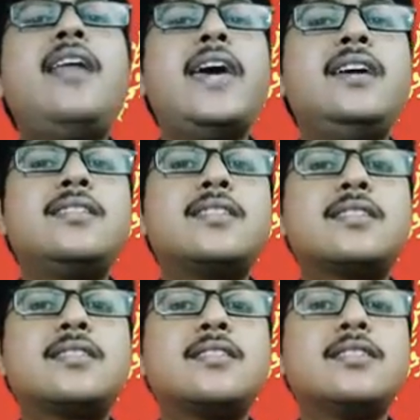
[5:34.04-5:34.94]

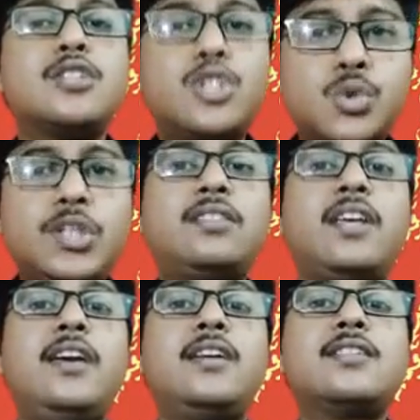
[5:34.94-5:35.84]
rights to the
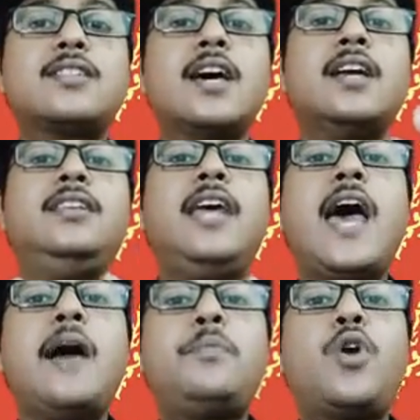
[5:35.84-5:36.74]
things they
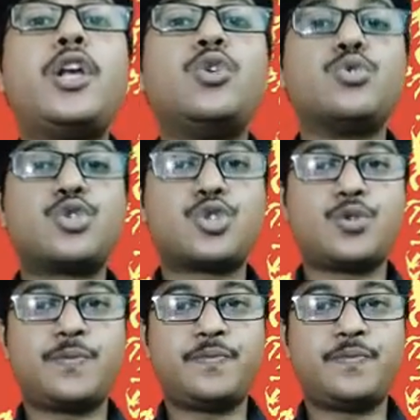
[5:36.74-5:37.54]
have produced.